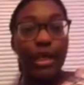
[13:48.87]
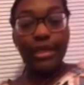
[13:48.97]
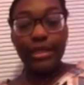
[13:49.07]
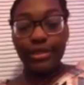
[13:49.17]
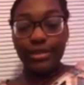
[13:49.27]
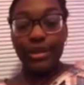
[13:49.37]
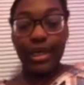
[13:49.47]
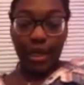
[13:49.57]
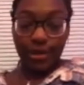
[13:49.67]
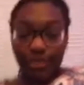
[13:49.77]
and I'll do the
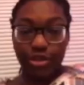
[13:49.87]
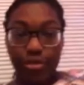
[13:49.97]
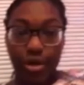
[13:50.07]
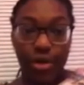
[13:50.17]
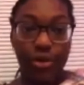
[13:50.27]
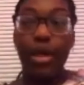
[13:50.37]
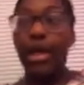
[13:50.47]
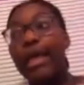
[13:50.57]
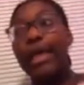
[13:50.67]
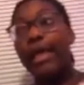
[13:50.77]
outro tomorrow.
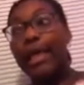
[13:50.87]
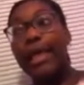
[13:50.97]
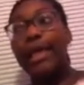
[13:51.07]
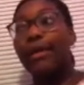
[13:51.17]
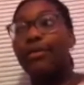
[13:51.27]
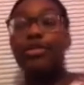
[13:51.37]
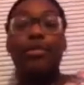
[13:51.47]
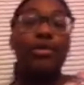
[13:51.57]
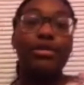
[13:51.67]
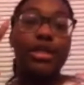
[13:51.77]

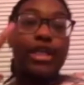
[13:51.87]
Tomorrow is Sunday,